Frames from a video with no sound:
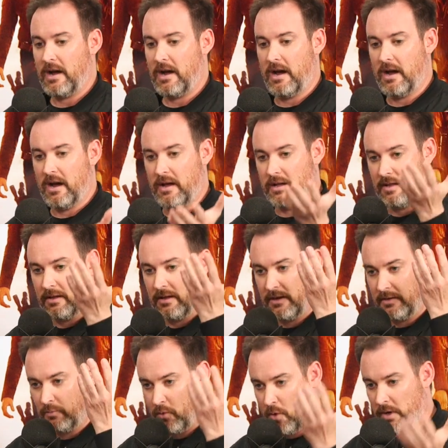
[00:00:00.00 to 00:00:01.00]

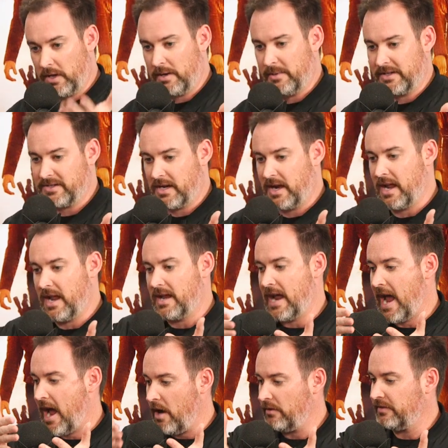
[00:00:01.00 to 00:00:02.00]
warning about Jedi, and
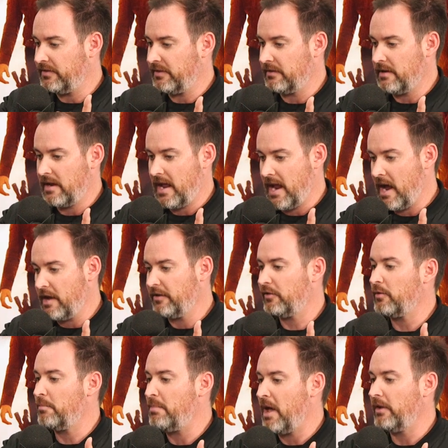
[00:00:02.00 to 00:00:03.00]
how
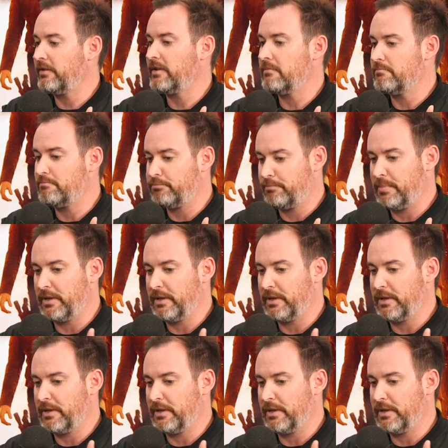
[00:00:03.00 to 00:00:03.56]
does rebellion